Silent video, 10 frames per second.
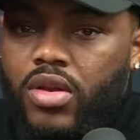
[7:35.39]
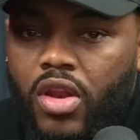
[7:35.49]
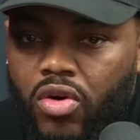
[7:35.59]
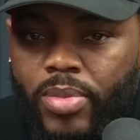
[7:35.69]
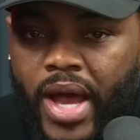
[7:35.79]

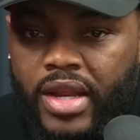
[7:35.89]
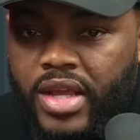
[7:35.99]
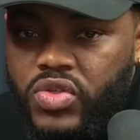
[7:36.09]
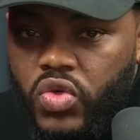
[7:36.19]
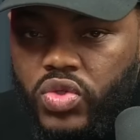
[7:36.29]
Nobody
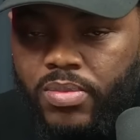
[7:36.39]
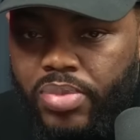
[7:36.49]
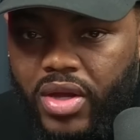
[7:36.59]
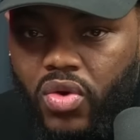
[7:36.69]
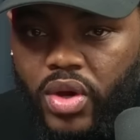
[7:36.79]
is using
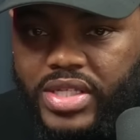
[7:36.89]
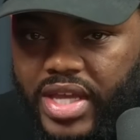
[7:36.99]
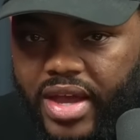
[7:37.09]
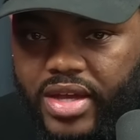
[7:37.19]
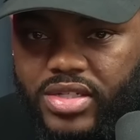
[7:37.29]
Bitcoin as
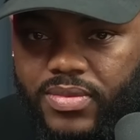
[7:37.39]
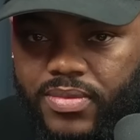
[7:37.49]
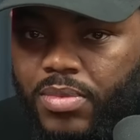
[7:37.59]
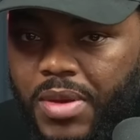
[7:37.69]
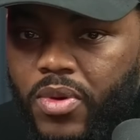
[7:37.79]
cash.
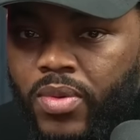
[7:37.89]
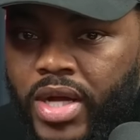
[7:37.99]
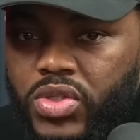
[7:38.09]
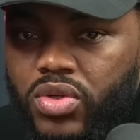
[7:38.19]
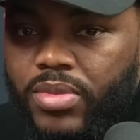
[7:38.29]
People
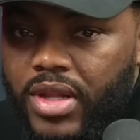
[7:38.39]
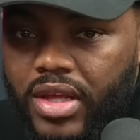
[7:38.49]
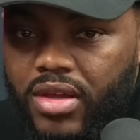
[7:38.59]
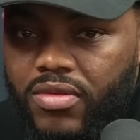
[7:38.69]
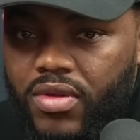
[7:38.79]
want you to
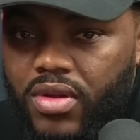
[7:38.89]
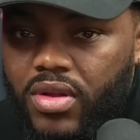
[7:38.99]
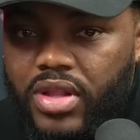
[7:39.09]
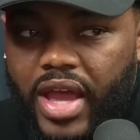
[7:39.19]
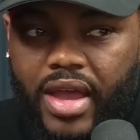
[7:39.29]
believe
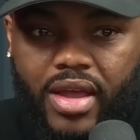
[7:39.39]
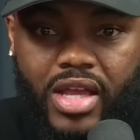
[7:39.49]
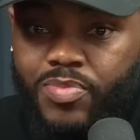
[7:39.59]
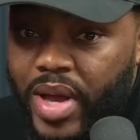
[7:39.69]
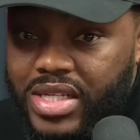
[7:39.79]
that,
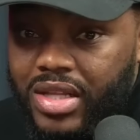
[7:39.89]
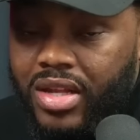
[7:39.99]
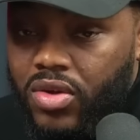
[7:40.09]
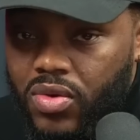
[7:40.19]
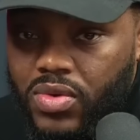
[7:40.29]
especially the
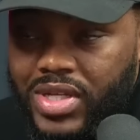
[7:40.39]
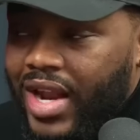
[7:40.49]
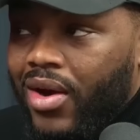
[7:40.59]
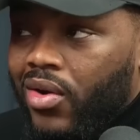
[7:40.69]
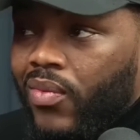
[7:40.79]
news, and I
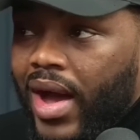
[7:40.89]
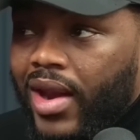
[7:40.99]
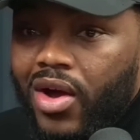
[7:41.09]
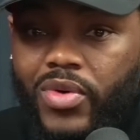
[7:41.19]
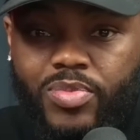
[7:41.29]
don't know why they
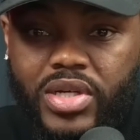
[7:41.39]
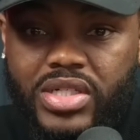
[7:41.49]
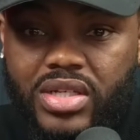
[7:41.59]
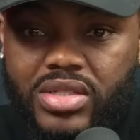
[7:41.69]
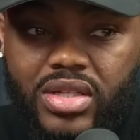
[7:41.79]
always push
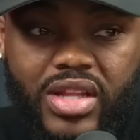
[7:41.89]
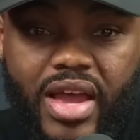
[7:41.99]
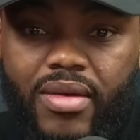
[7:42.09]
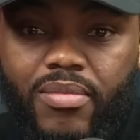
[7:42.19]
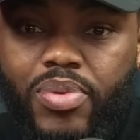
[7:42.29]
this,
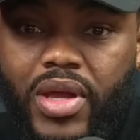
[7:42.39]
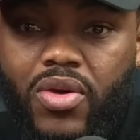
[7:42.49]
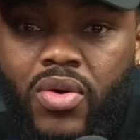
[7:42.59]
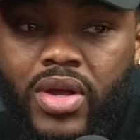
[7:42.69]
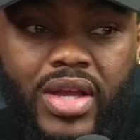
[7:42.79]
that
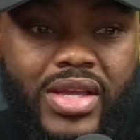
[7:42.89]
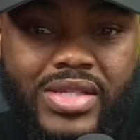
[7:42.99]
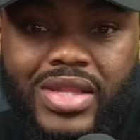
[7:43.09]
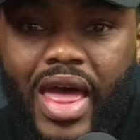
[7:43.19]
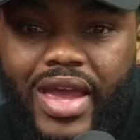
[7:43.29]
Bitcoin is
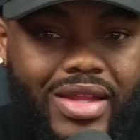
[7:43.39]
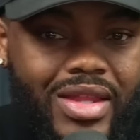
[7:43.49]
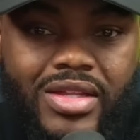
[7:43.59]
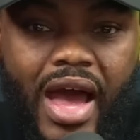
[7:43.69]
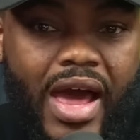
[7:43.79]
like the
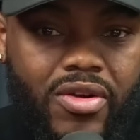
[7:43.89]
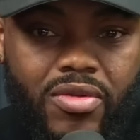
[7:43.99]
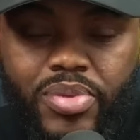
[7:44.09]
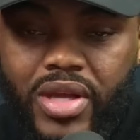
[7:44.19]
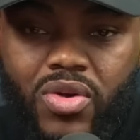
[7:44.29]
dollar.
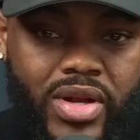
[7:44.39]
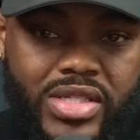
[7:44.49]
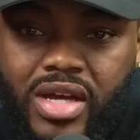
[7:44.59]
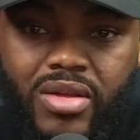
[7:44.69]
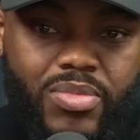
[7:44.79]
Bitcoin is
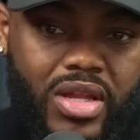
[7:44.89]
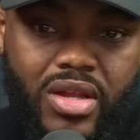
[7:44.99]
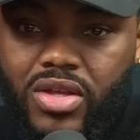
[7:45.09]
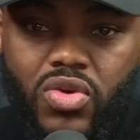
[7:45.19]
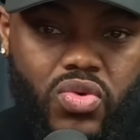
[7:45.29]
going to be
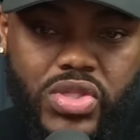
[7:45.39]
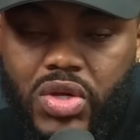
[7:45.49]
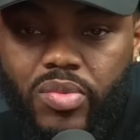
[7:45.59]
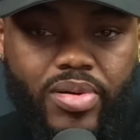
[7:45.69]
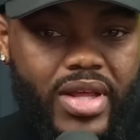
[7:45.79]
used to
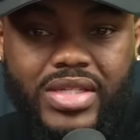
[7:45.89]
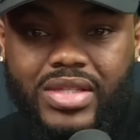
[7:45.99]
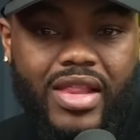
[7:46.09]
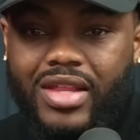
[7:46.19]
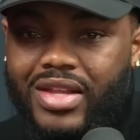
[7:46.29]
replace
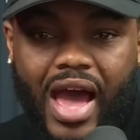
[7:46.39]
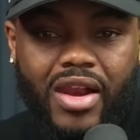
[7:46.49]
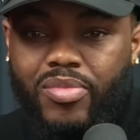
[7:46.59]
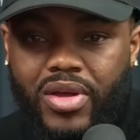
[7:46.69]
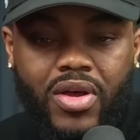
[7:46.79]
the dollar
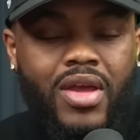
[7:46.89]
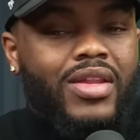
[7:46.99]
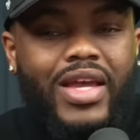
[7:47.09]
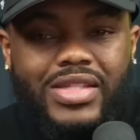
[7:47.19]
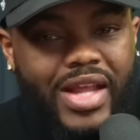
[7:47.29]
bill.
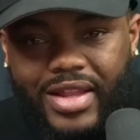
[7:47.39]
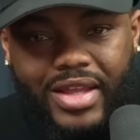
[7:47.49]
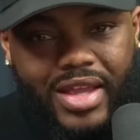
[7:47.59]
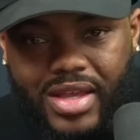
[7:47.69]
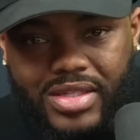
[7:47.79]
That's not the
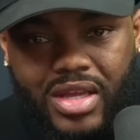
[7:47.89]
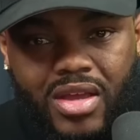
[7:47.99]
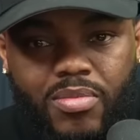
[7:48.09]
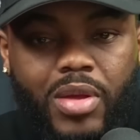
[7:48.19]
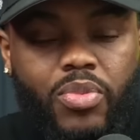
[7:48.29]
case.
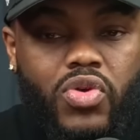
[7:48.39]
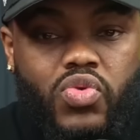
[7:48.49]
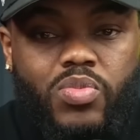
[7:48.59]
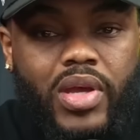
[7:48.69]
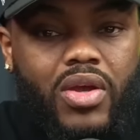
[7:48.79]
People
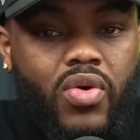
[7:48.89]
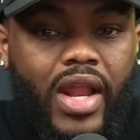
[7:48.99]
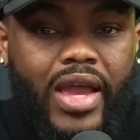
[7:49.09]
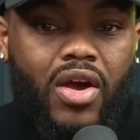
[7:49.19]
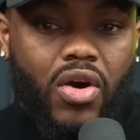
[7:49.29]
use Bitcoin
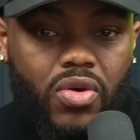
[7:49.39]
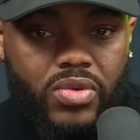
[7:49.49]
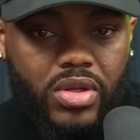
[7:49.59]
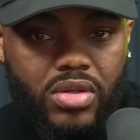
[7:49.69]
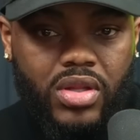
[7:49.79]
like
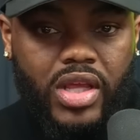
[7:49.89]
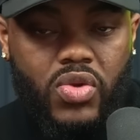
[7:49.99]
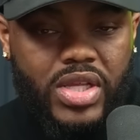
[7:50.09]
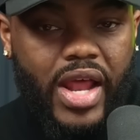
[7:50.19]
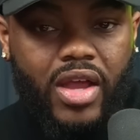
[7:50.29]
gold. They
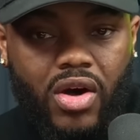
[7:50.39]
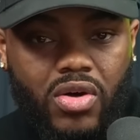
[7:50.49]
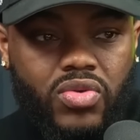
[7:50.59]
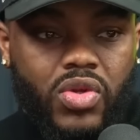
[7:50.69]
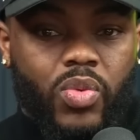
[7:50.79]
use it like
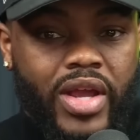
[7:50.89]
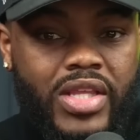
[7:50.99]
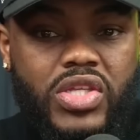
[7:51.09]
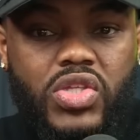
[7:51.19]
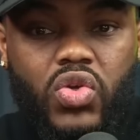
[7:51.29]
gold where it
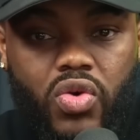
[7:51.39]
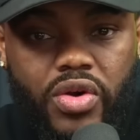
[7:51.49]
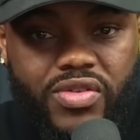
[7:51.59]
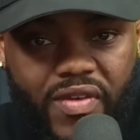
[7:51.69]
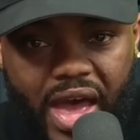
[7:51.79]

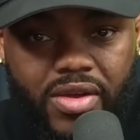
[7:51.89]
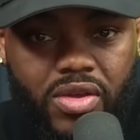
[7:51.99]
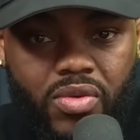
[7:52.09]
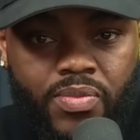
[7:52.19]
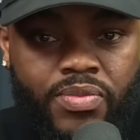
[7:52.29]
stores
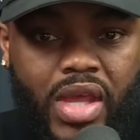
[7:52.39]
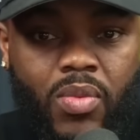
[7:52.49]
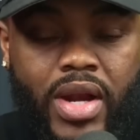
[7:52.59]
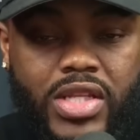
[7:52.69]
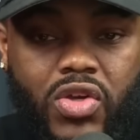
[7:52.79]
value. They
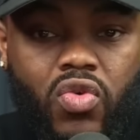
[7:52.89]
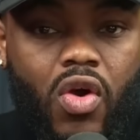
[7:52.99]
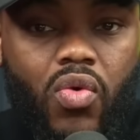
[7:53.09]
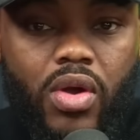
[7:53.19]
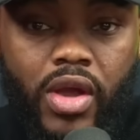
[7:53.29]
want it to
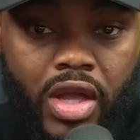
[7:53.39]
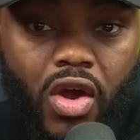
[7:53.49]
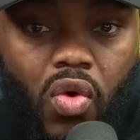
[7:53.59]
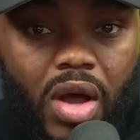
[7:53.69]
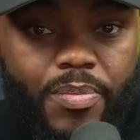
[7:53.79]
grow and
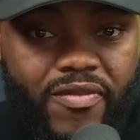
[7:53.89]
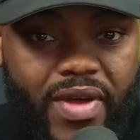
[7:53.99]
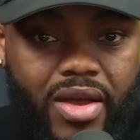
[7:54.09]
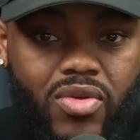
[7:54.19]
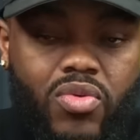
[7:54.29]
go up in
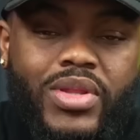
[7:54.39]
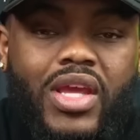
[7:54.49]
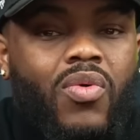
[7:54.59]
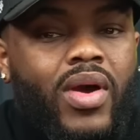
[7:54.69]
value, but they don't